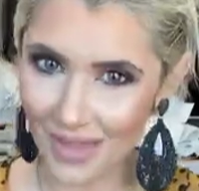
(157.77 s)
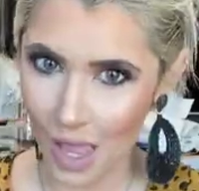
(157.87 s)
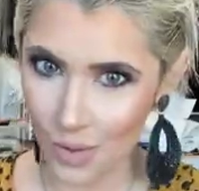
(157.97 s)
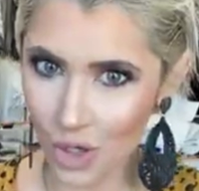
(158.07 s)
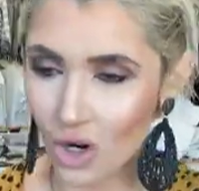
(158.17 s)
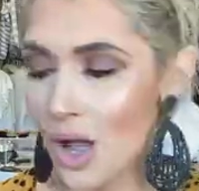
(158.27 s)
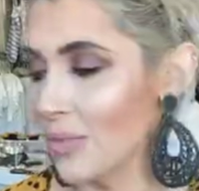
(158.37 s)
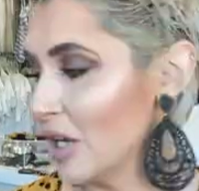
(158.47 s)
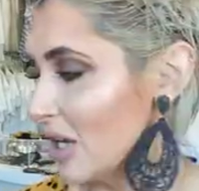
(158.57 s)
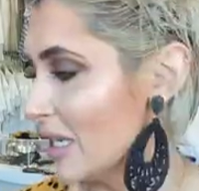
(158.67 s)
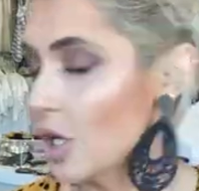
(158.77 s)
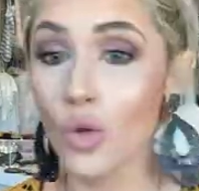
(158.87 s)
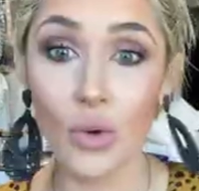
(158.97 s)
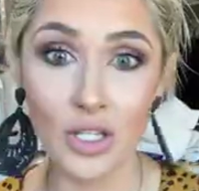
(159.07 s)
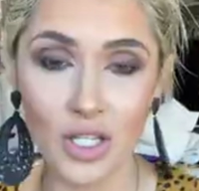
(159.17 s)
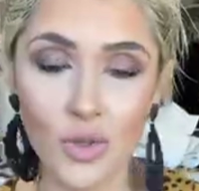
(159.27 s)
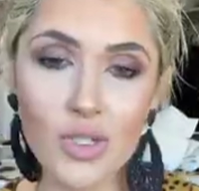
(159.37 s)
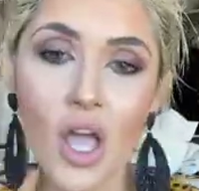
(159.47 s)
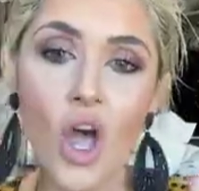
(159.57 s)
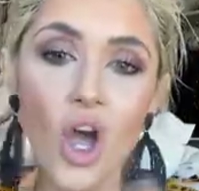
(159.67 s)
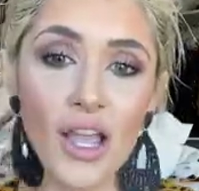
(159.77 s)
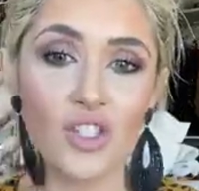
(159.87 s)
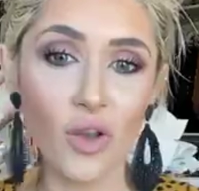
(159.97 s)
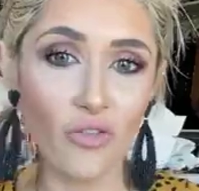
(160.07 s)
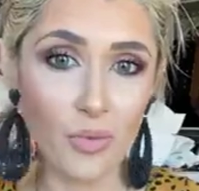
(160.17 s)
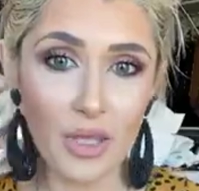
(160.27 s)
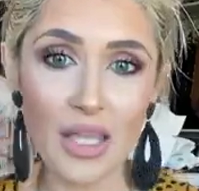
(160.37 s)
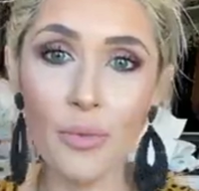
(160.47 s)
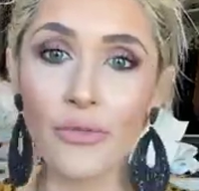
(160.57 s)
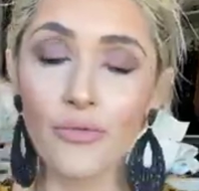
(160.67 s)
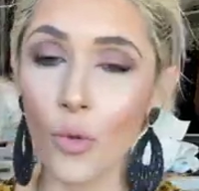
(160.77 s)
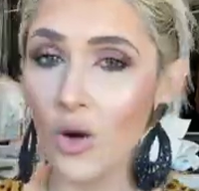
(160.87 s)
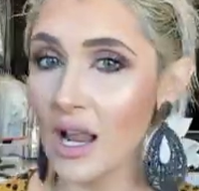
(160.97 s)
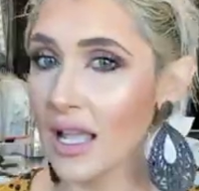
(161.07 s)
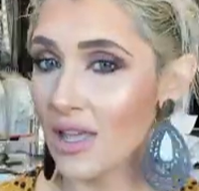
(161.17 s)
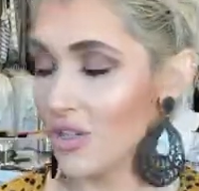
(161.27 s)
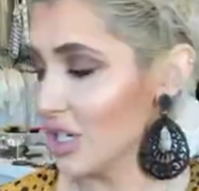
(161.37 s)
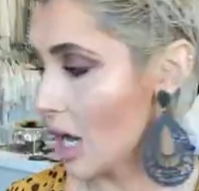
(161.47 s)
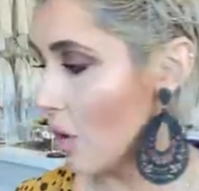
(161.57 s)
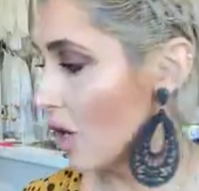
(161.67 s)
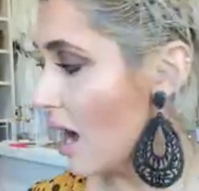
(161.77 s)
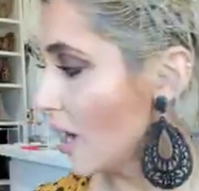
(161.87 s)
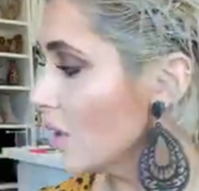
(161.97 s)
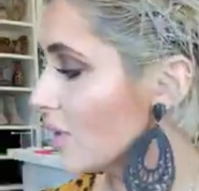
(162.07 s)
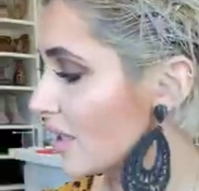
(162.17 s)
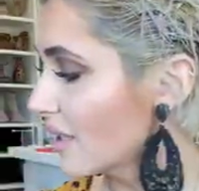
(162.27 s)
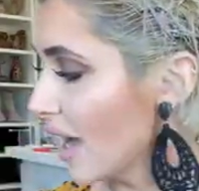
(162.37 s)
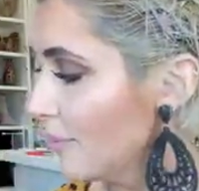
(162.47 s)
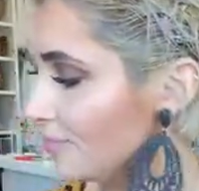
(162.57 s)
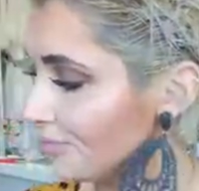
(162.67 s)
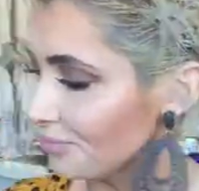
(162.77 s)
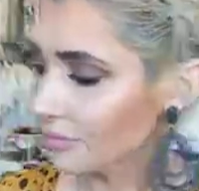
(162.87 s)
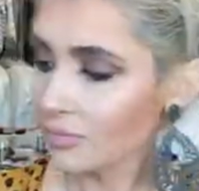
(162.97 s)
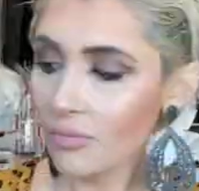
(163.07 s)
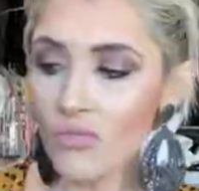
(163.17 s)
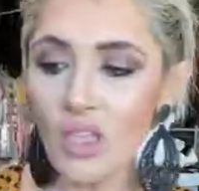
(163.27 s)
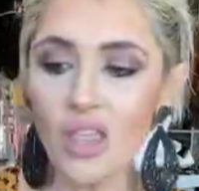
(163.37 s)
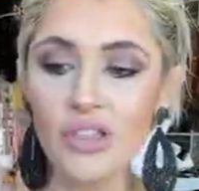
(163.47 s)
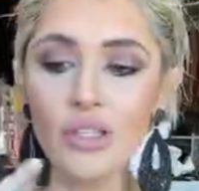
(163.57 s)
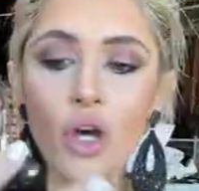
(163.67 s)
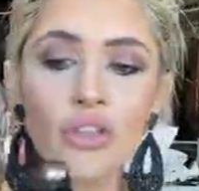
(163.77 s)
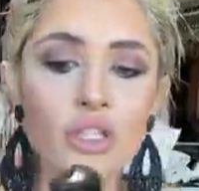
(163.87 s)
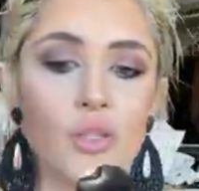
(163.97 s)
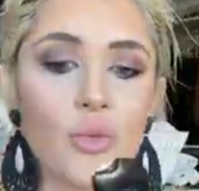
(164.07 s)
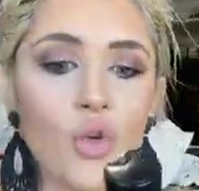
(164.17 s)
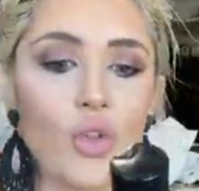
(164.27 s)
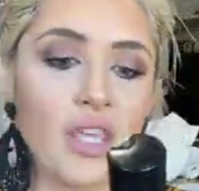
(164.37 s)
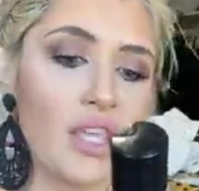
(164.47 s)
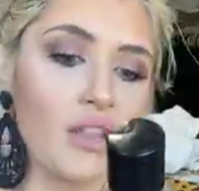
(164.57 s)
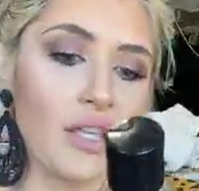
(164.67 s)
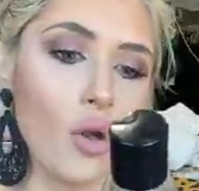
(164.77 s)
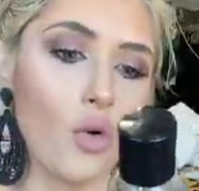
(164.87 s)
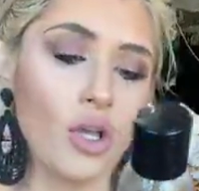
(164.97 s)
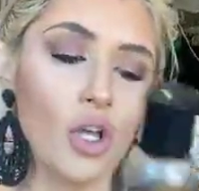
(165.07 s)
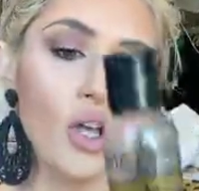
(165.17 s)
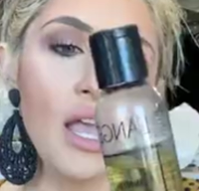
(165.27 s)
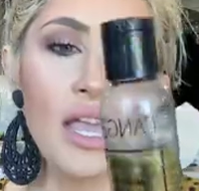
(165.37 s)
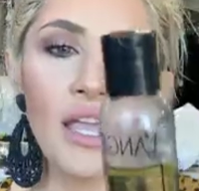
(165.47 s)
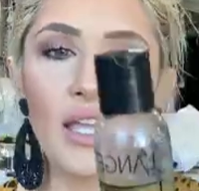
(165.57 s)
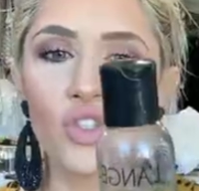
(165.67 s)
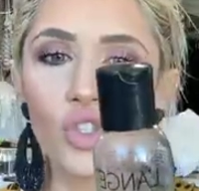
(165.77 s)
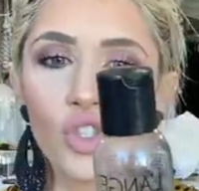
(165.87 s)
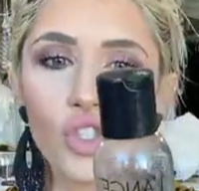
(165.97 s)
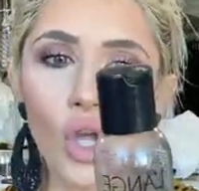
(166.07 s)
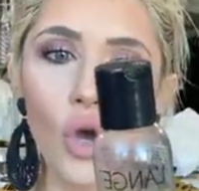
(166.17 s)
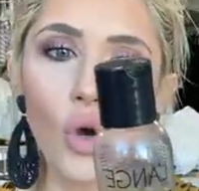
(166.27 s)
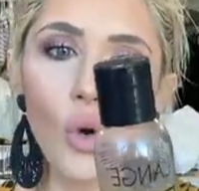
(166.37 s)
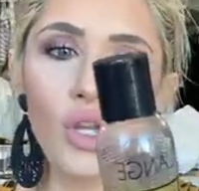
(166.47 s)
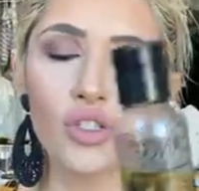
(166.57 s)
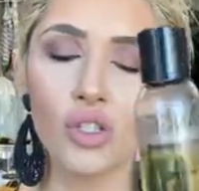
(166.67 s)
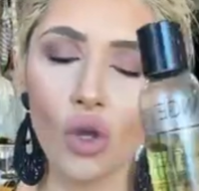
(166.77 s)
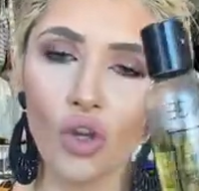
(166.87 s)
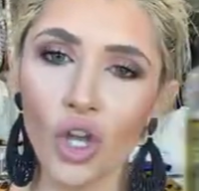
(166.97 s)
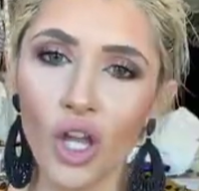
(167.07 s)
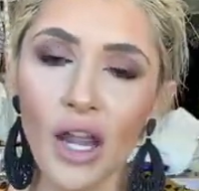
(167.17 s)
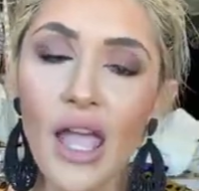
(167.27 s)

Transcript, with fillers: I'm your girl I'm here to tell you what to use okay so for me before I get in the shower I use this guy it's called the Smooth Healing Oil. It's so, so good.